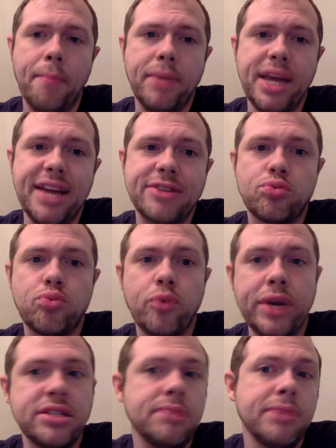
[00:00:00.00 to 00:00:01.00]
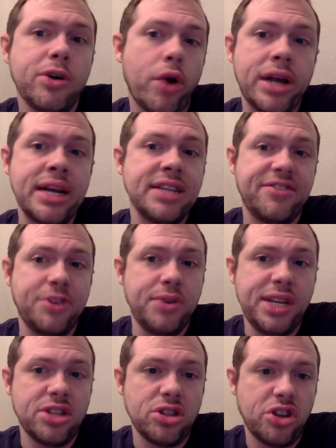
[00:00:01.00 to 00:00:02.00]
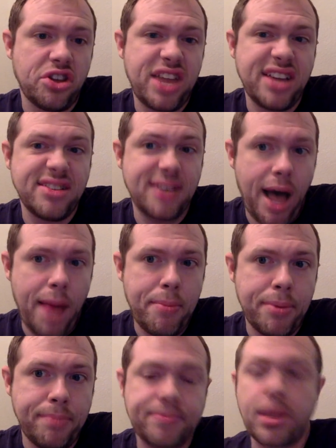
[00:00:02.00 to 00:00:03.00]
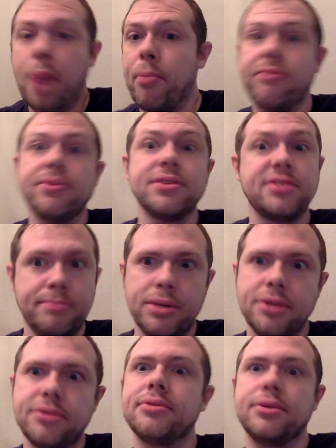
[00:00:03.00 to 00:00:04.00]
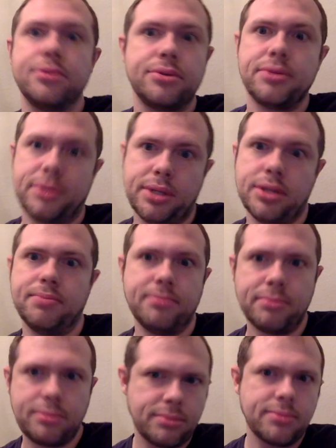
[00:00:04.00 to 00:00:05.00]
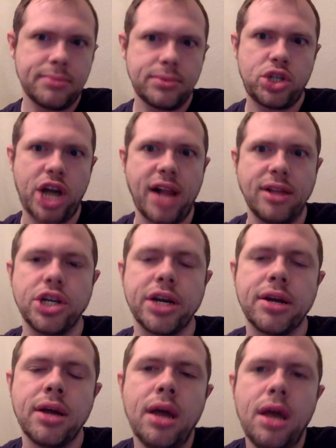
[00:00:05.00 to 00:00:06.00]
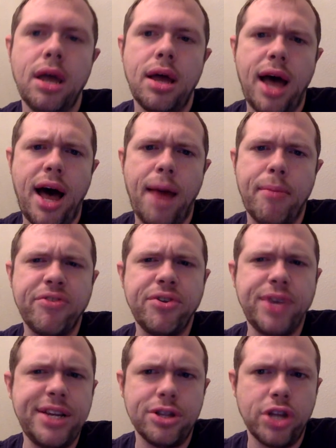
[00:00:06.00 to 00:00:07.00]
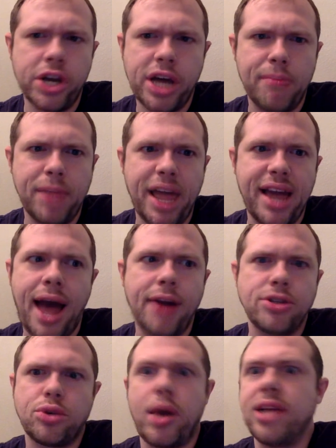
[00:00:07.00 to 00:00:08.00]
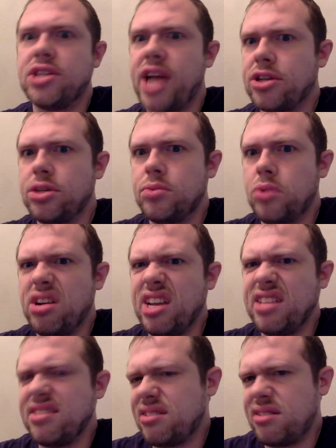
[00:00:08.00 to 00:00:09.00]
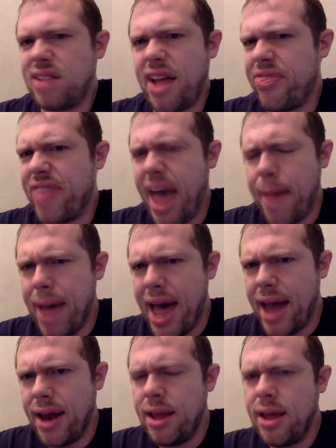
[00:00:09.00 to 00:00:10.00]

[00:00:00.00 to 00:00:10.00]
It's reasonably organized if you need to look things up, apart from the symbols. Those are still challenging. But if you need to look up, like, how does a ranged action work, it's not that bad.